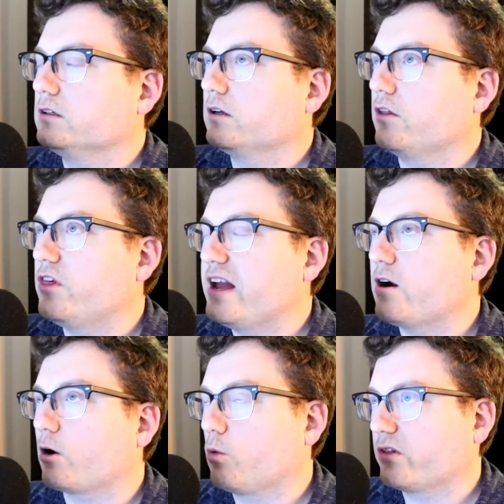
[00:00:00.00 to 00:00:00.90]
they
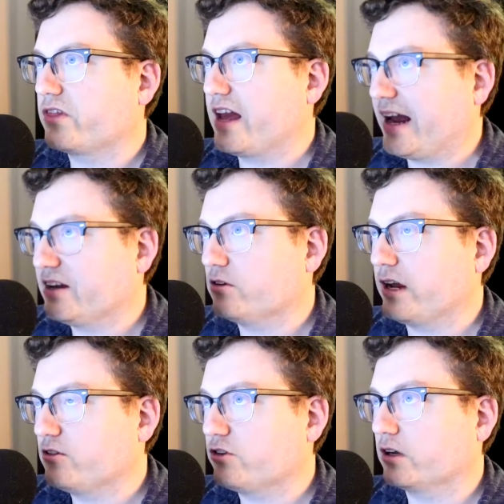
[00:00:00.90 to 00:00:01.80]
are what the
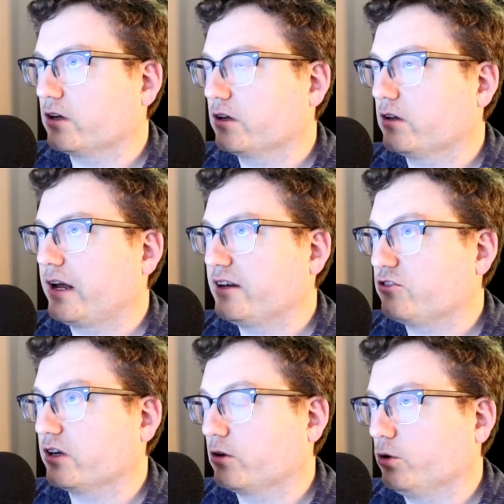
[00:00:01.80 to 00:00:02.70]

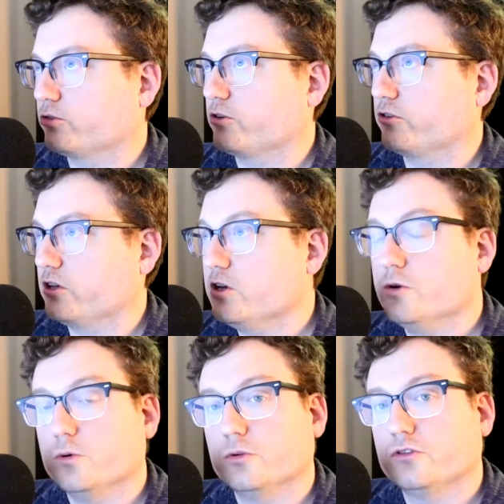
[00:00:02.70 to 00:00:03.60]
ancient cultures
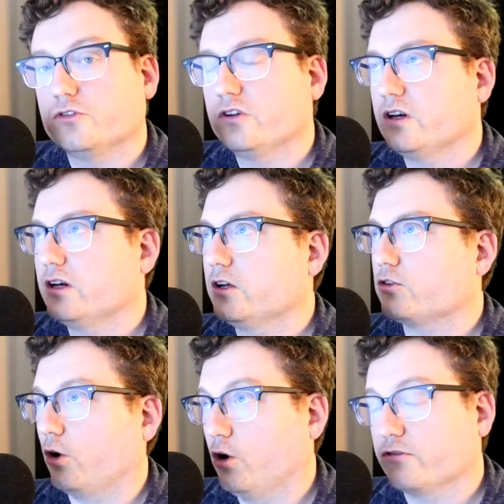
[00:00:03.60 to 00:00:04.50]
used
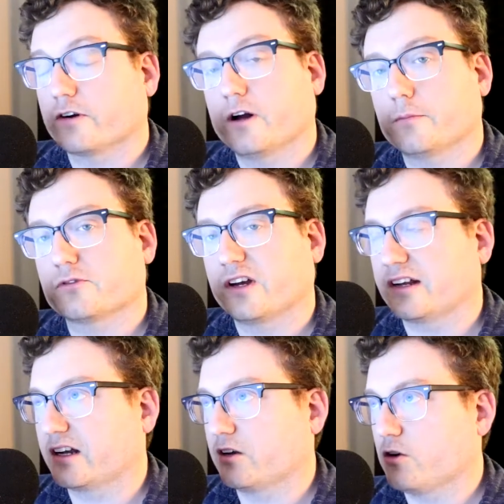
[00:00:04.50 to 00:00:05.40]
to overcome
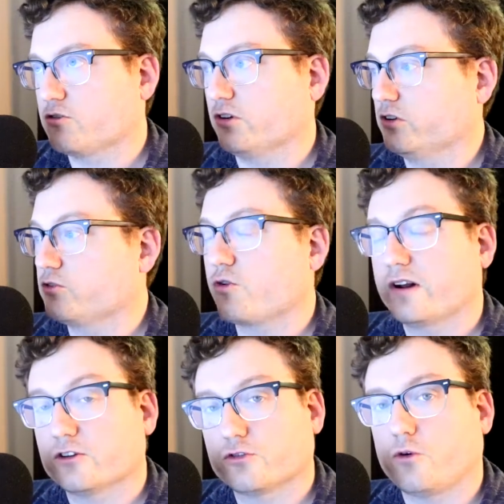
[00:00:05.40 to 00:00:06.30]
psychic inertia, to
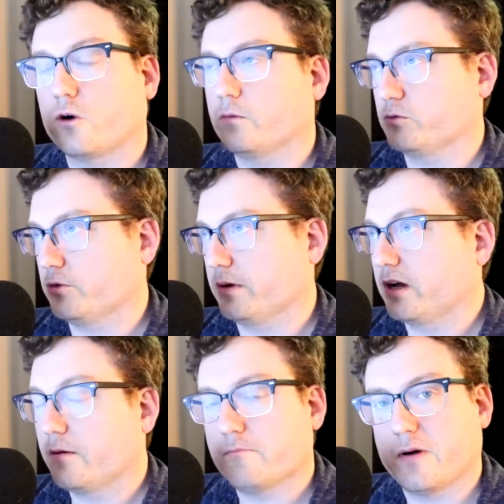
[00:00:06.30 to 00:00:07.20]
transform, to
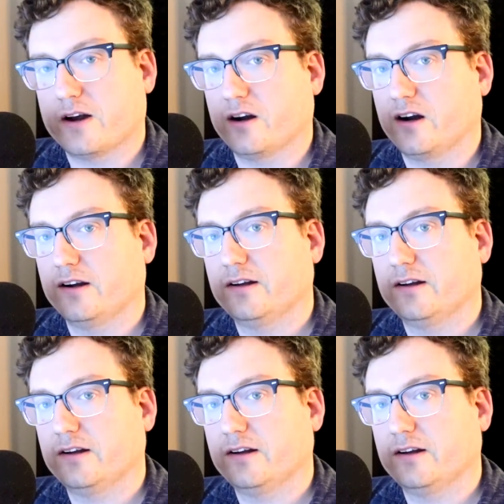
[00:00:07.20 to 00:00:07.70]
become better.